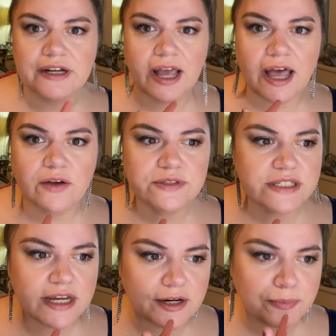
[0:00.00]
How
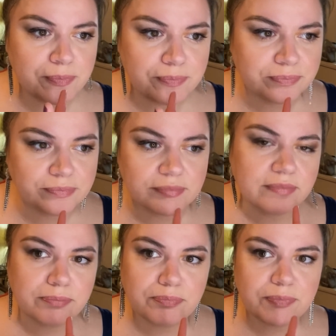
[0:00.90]
dare
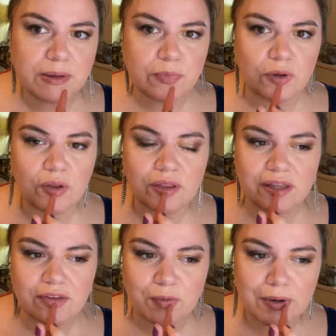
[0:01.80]
people
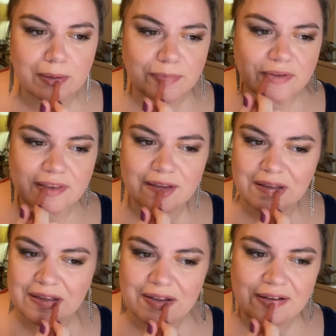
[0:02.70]
interrupt?
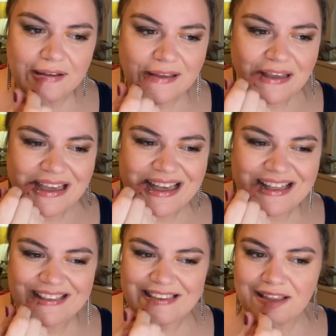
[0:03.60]

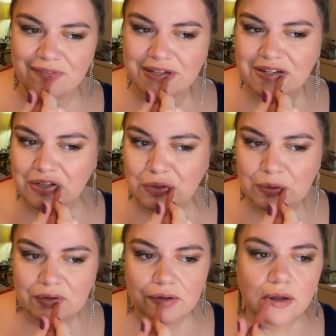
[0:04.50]
That's living in New
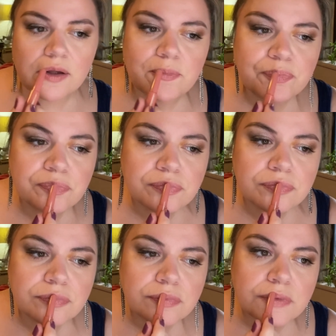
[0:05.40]
York.
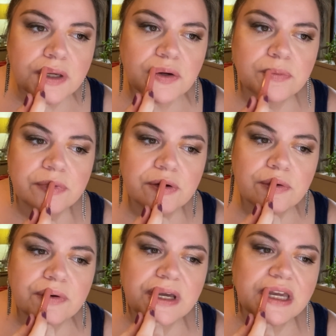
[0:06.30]
I hope they're
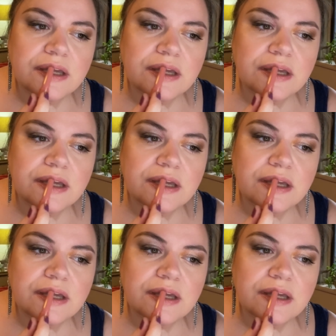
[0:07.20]
okay.